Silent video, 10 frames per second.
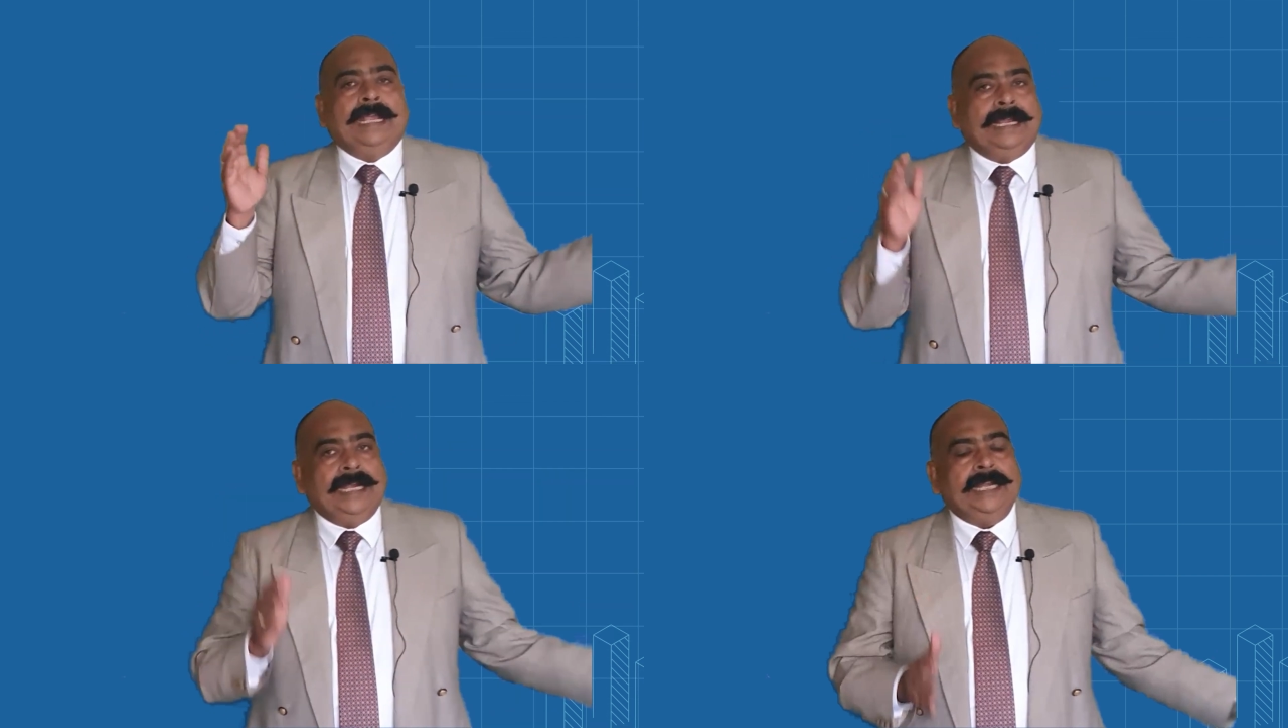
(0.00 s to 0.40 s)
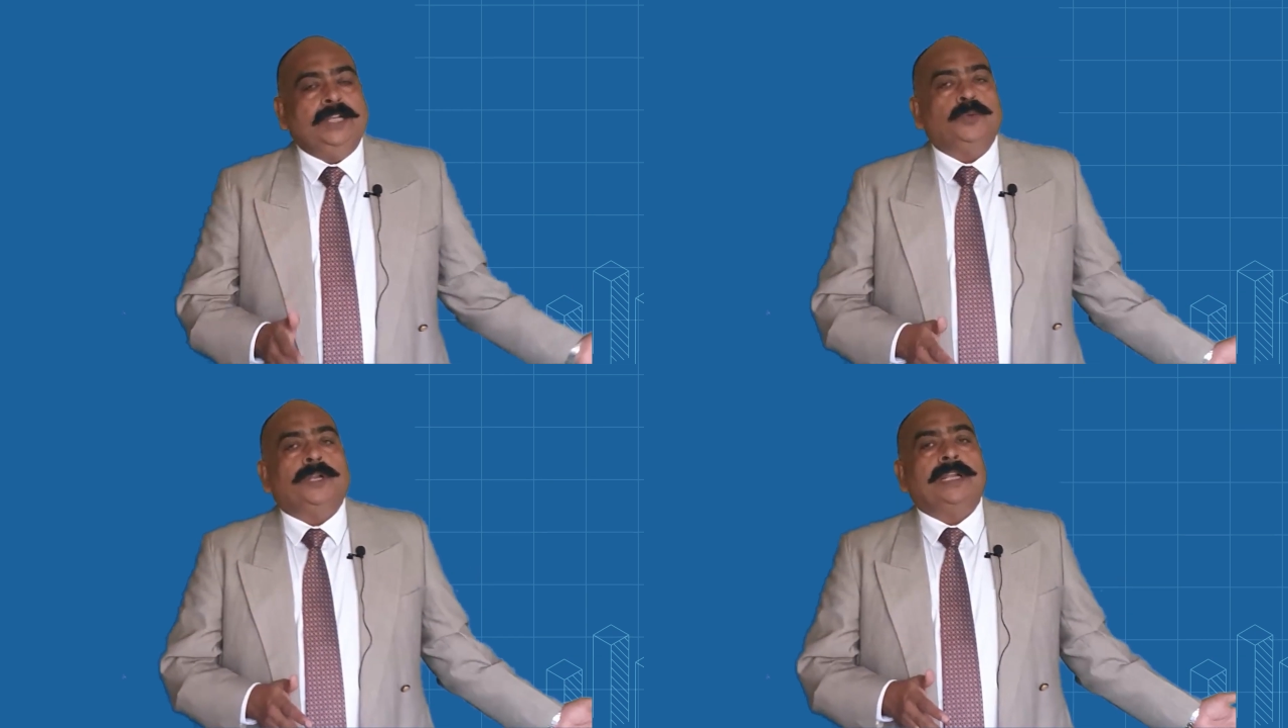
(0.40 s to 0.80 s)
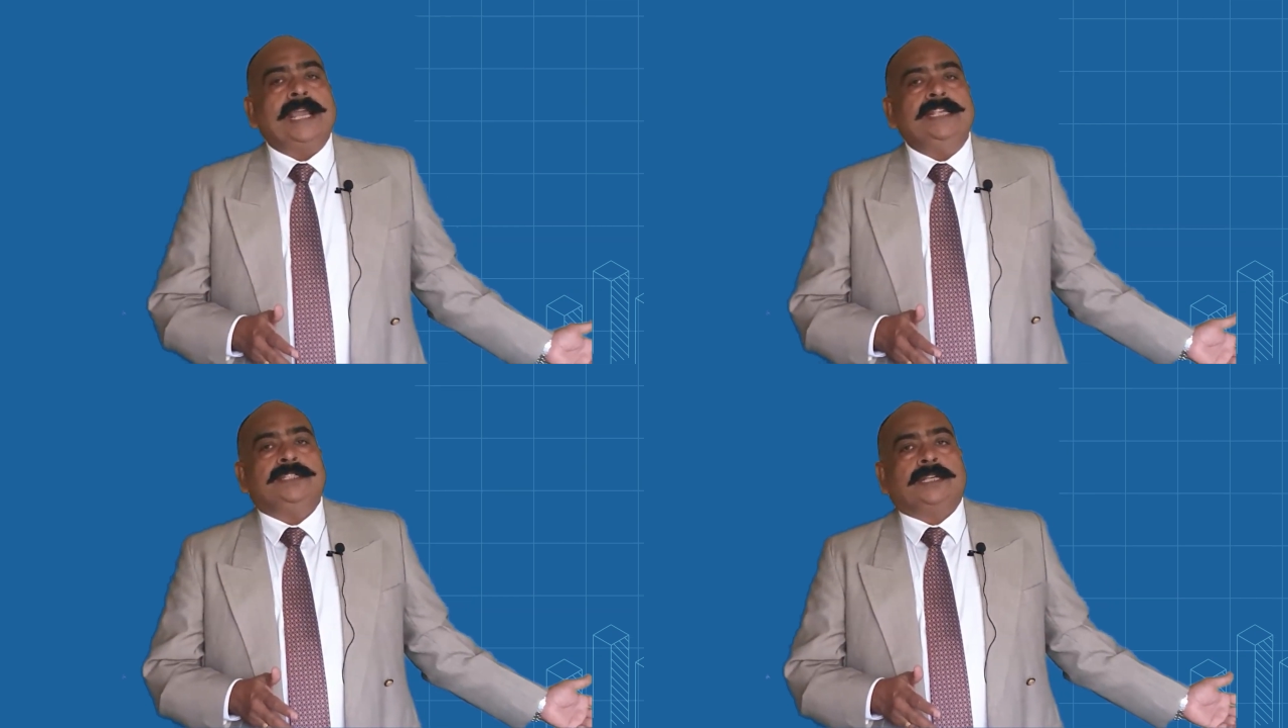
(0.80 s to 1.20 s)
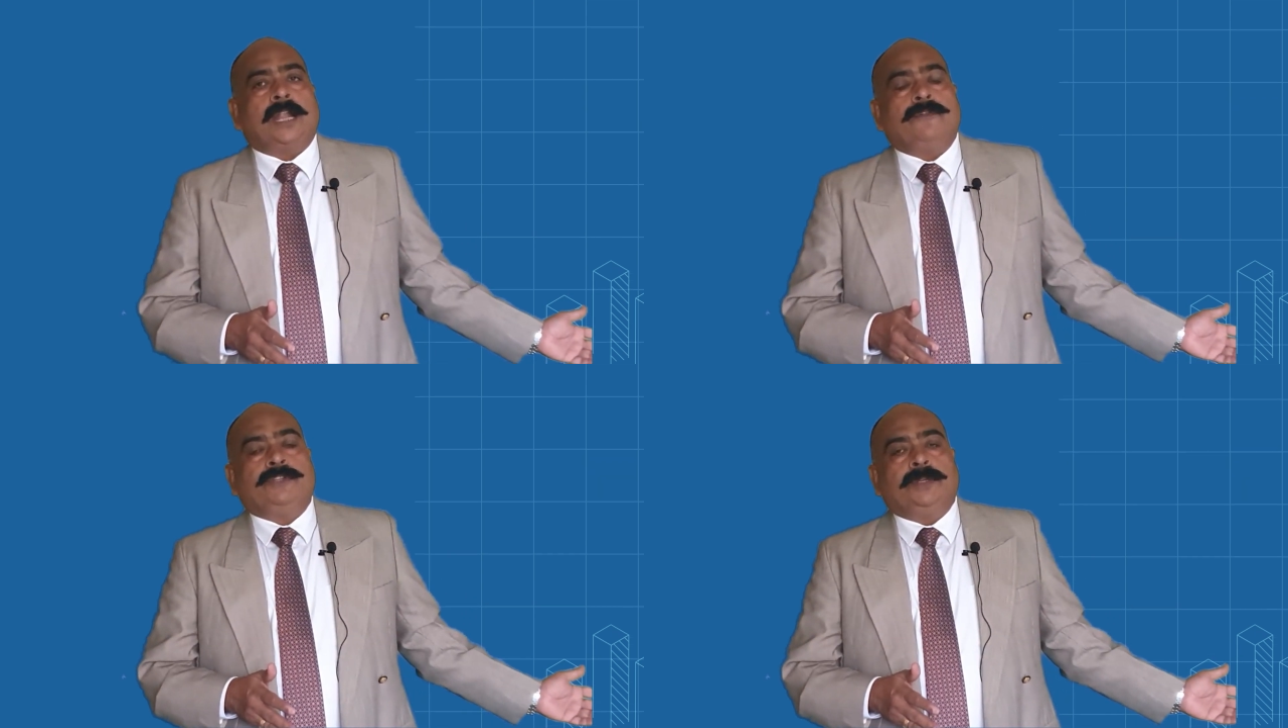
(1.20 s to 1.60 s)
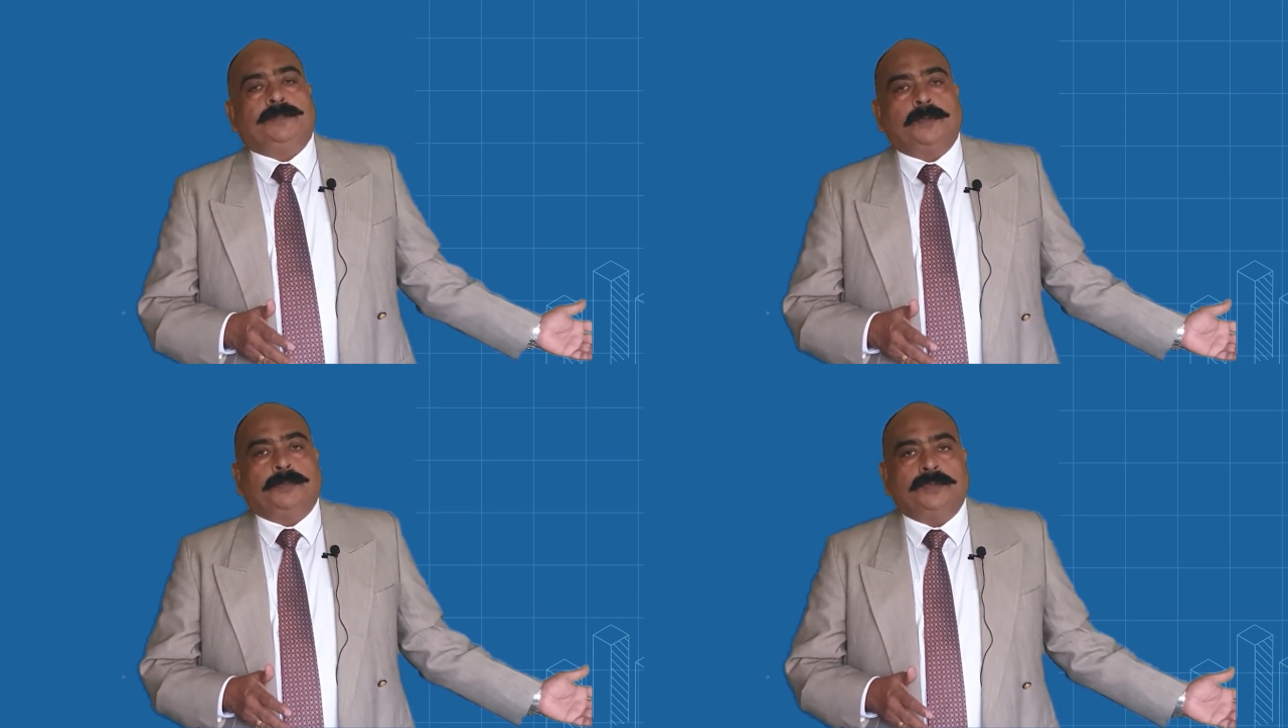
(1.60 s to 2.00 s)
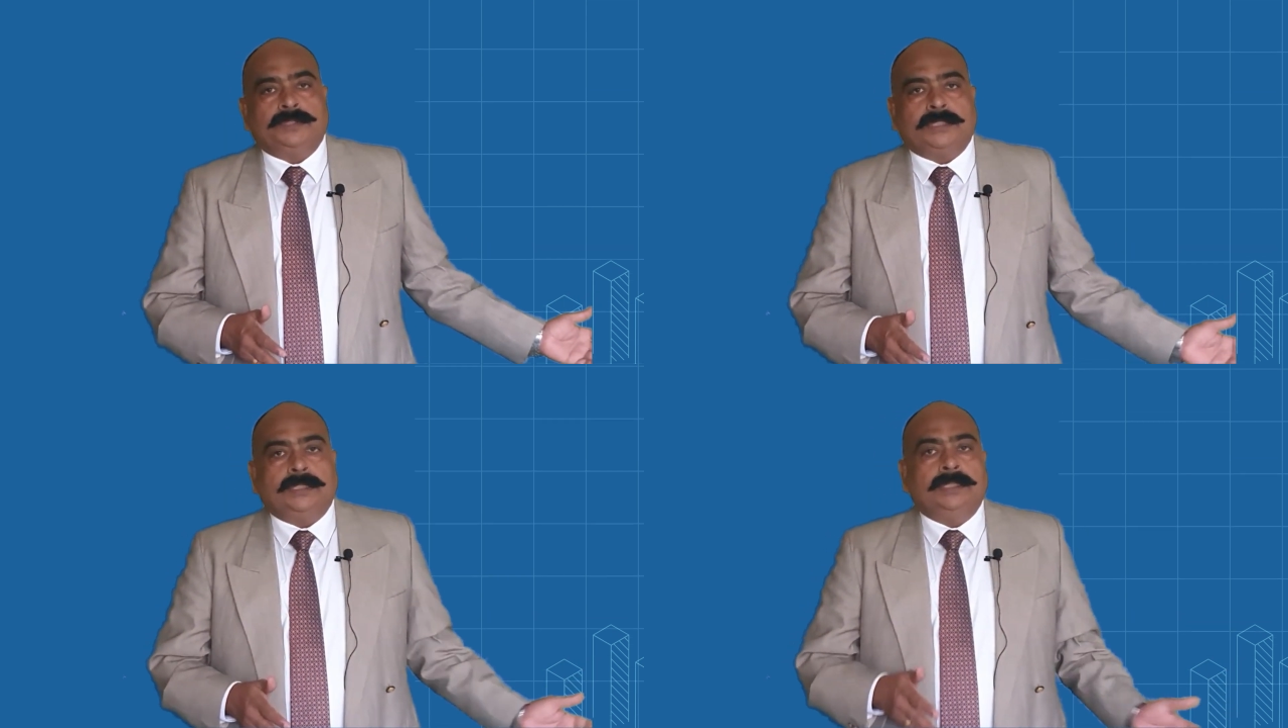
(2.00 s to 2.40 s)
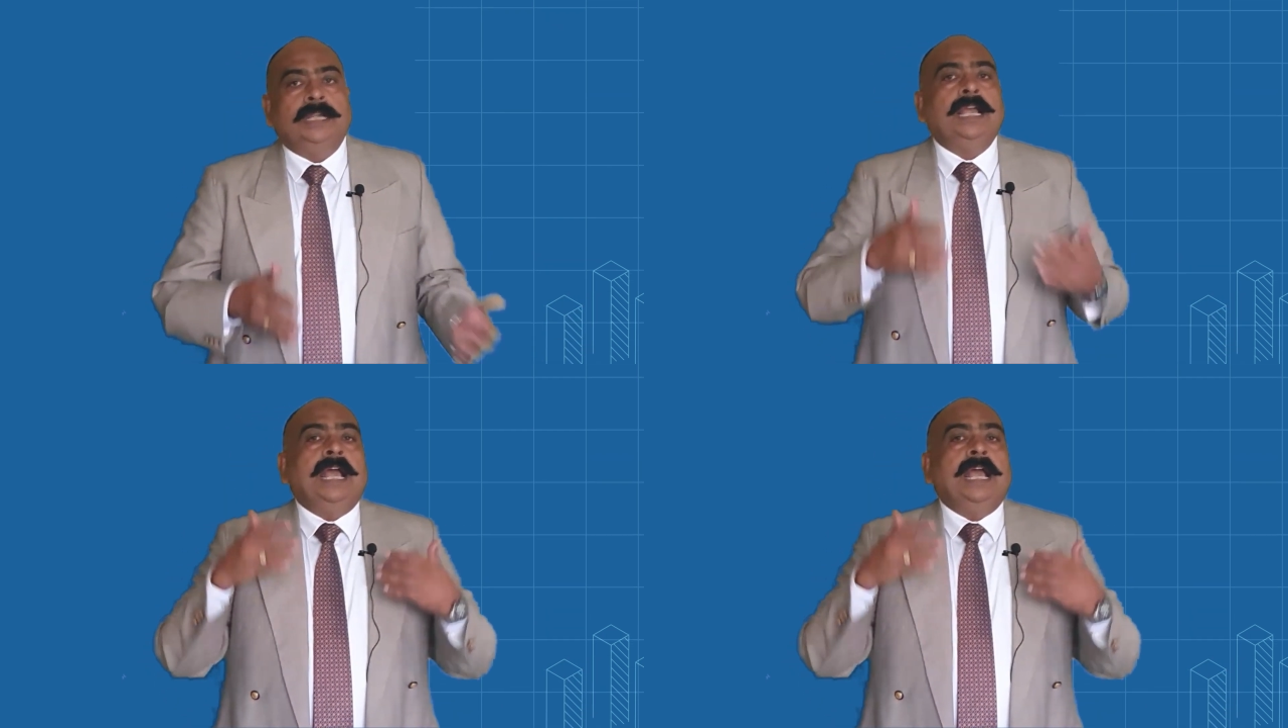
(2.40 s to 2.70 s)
get into a nice crafted proposal,